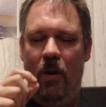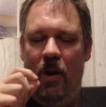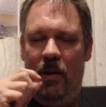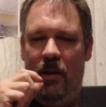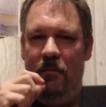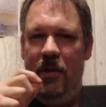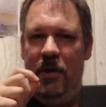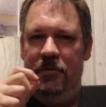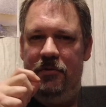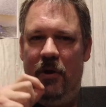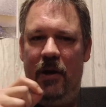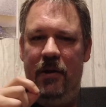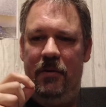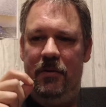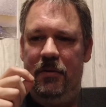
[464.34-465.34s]
I love that
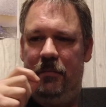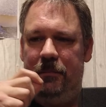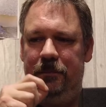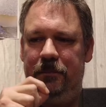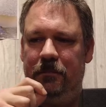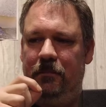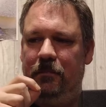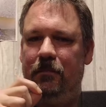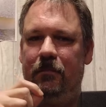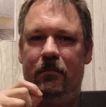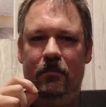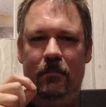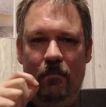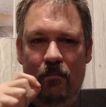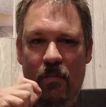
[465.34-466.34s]
dryness
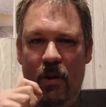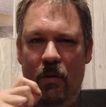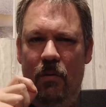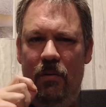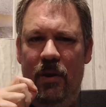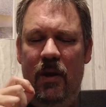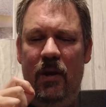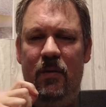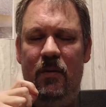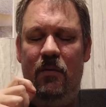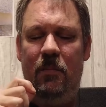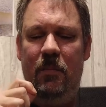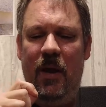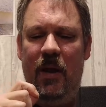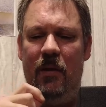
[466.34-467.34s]
on the end of
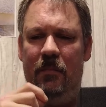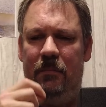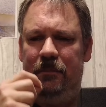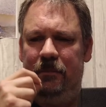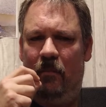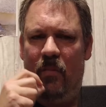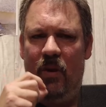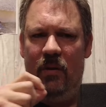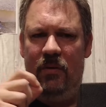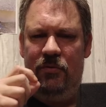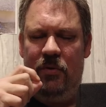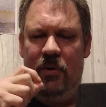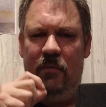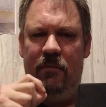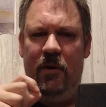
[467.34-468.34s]
the palate
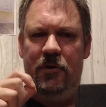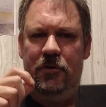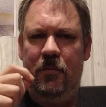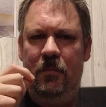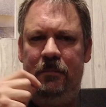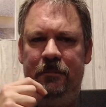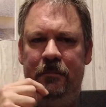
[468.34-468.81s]
during the finish.